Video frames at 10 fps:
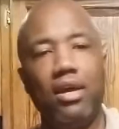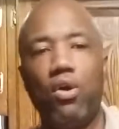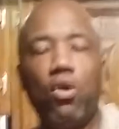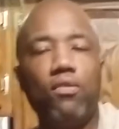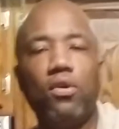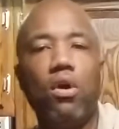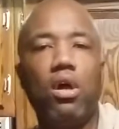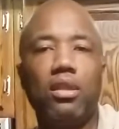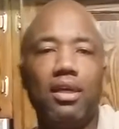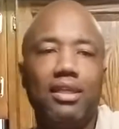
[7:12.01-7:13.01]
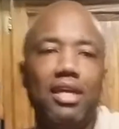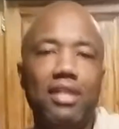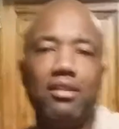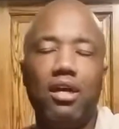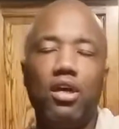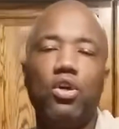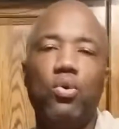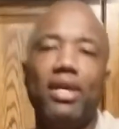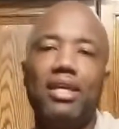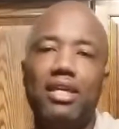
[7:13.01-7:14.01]
Overall, again, a
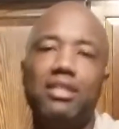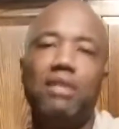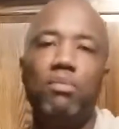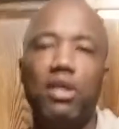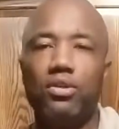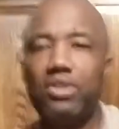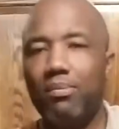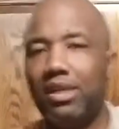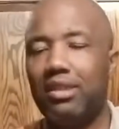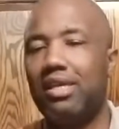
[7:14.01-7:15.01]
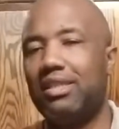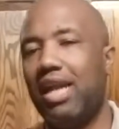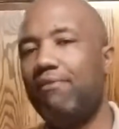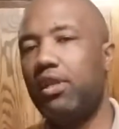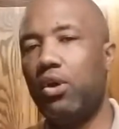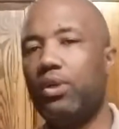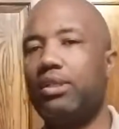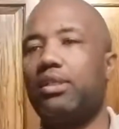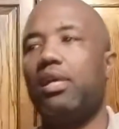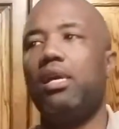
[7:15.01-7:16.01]
quick, easy meal. Some of the things that I've
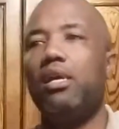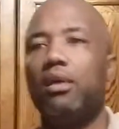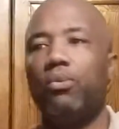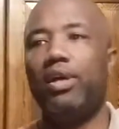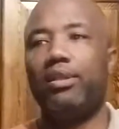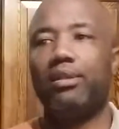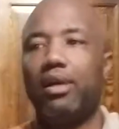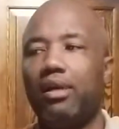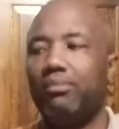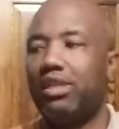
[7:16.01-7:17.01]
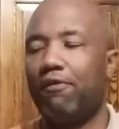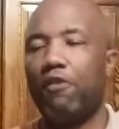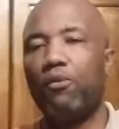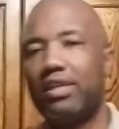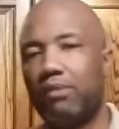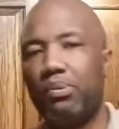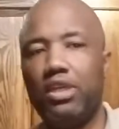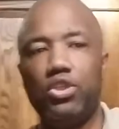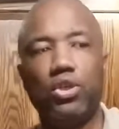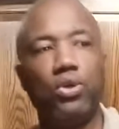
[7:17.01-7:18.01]
noticed with different recipe
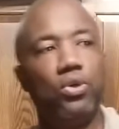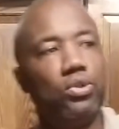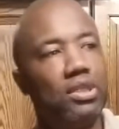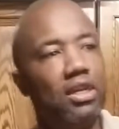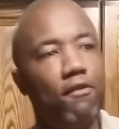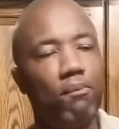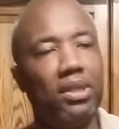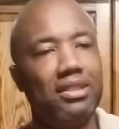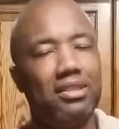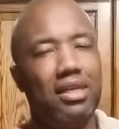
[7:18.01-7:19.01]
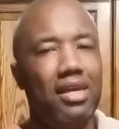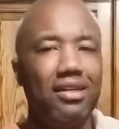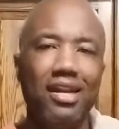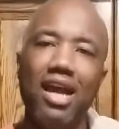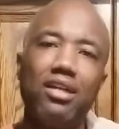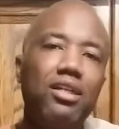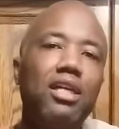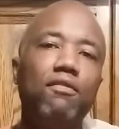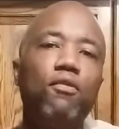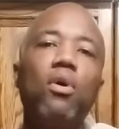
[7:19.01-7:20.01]
shows and different places, they're not
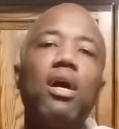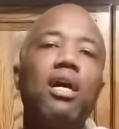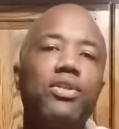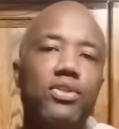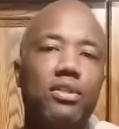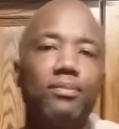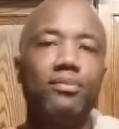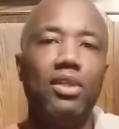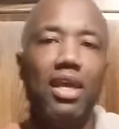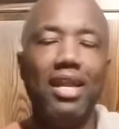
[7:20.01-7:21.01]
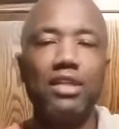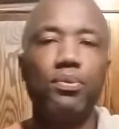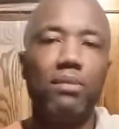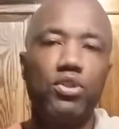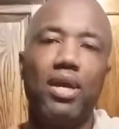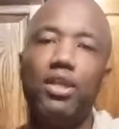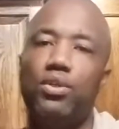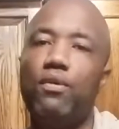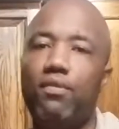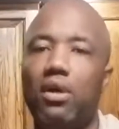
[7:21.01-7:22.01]
cooking for us. And that's what I'm trying to
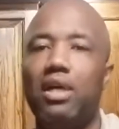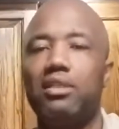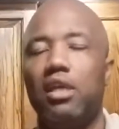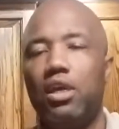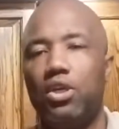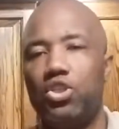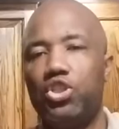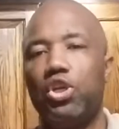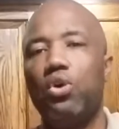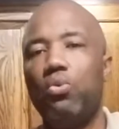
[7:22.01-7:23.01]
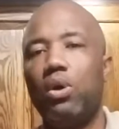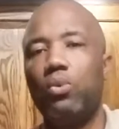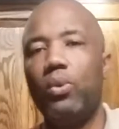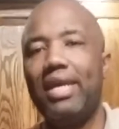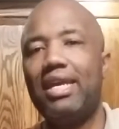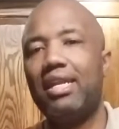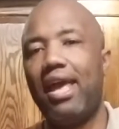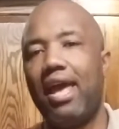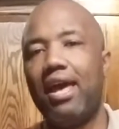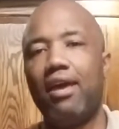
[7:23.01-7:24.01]
do for us. Show what we can
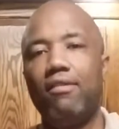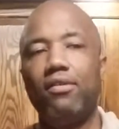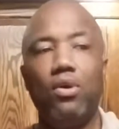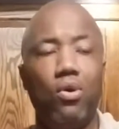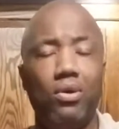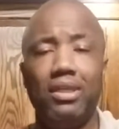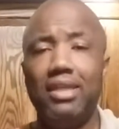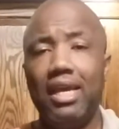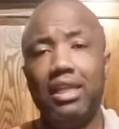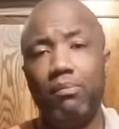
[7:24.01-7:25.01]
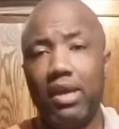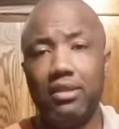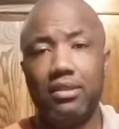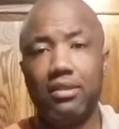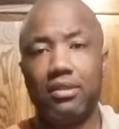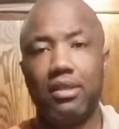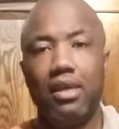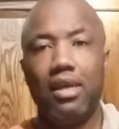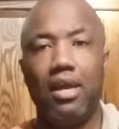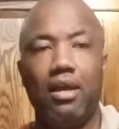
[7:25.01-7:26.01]
have on a daily basis.
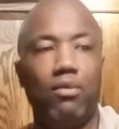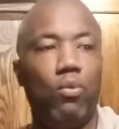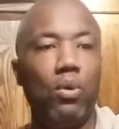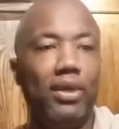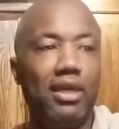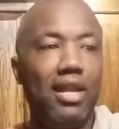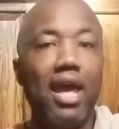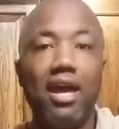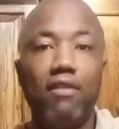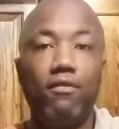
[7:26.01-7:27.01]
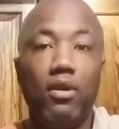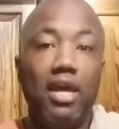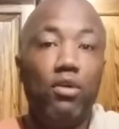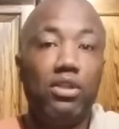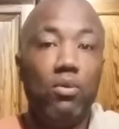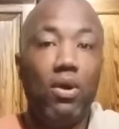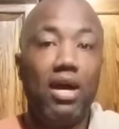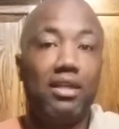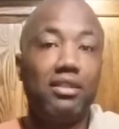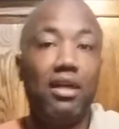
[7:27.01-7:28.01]
What we can have
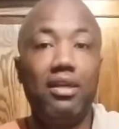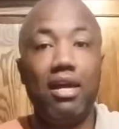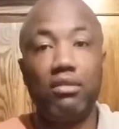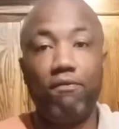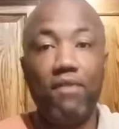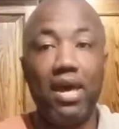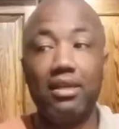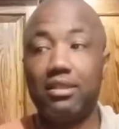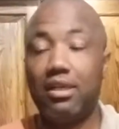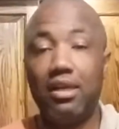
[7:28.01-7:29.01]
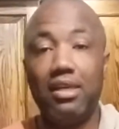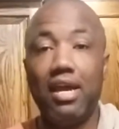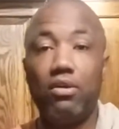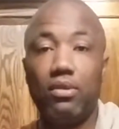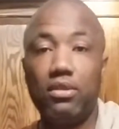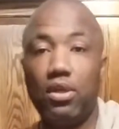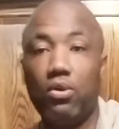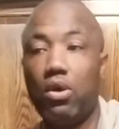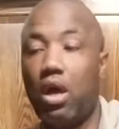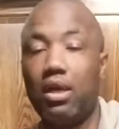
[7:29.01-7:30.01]
healthy-wise, cutting out the fats, cutting out,
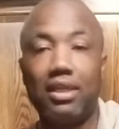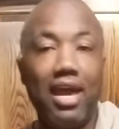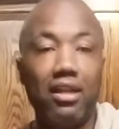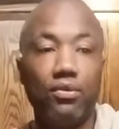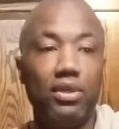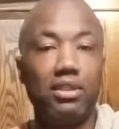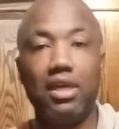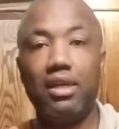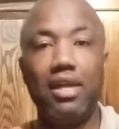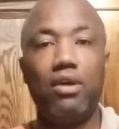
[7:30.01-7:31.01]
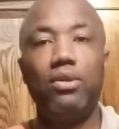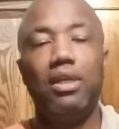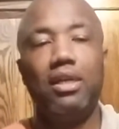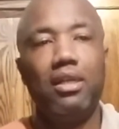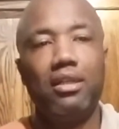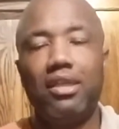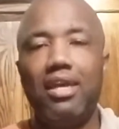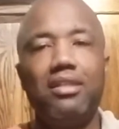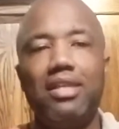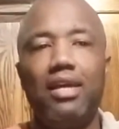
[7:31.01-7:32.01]
calories, cutting out
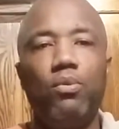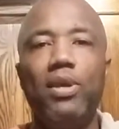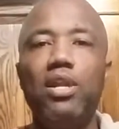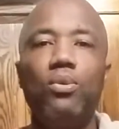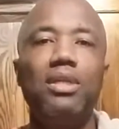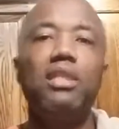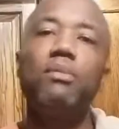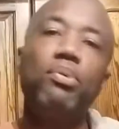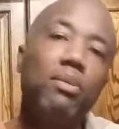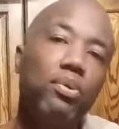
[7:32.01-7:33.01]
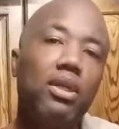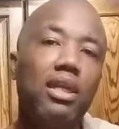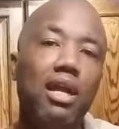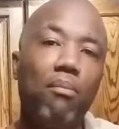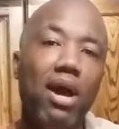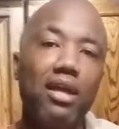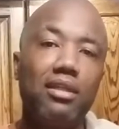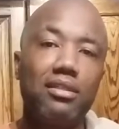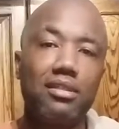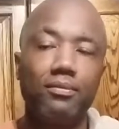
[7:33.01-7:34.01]
things that we don't need to be putting in our
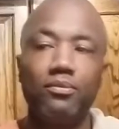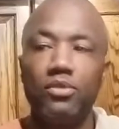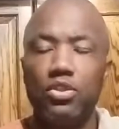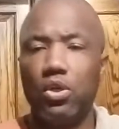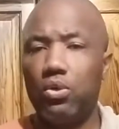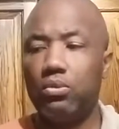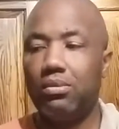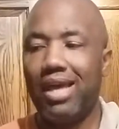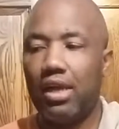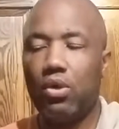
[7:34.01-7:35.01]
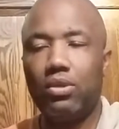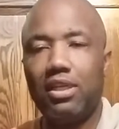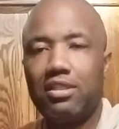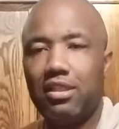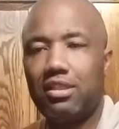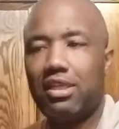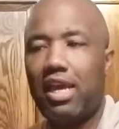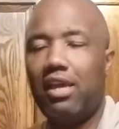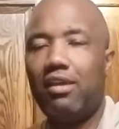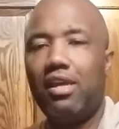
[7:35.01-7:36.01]
bodies. So not only is this
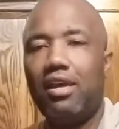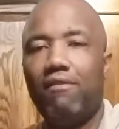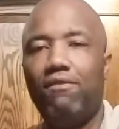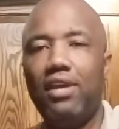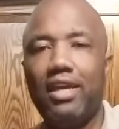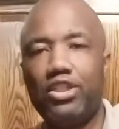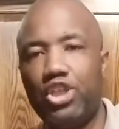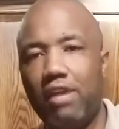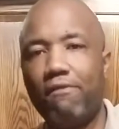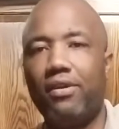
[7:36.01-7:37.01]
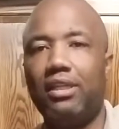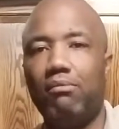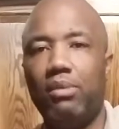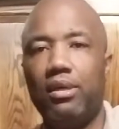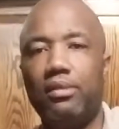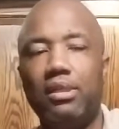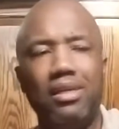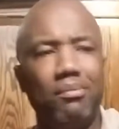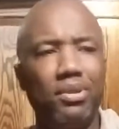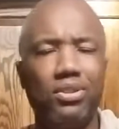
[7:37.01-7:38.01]
a VSG-friendly meal,
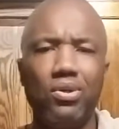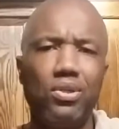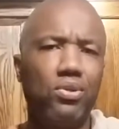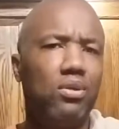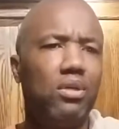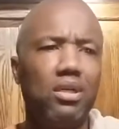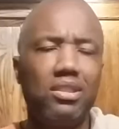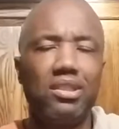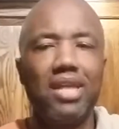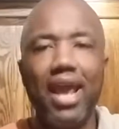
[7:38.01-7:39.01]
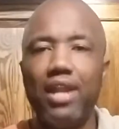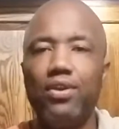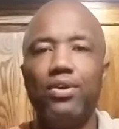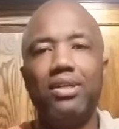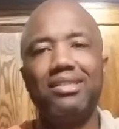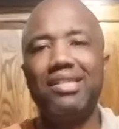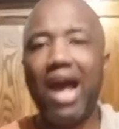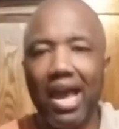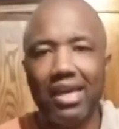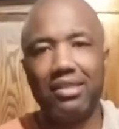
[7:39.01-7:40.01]
but it's also a standard
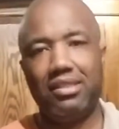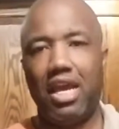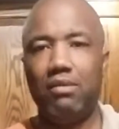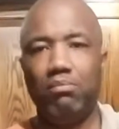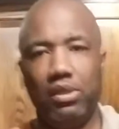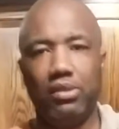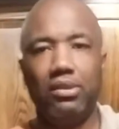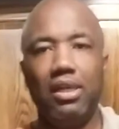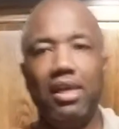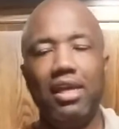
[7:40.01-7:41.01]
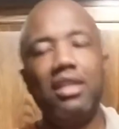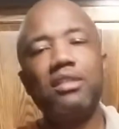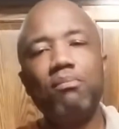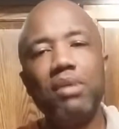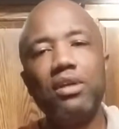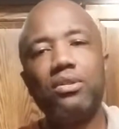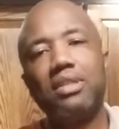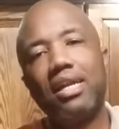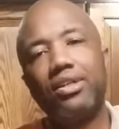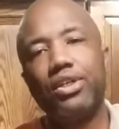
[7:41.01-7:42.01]
diet type meal. And it's meals
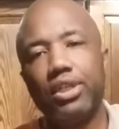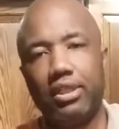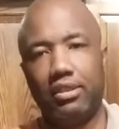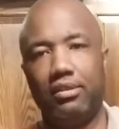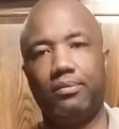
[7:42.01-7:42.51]
that are good.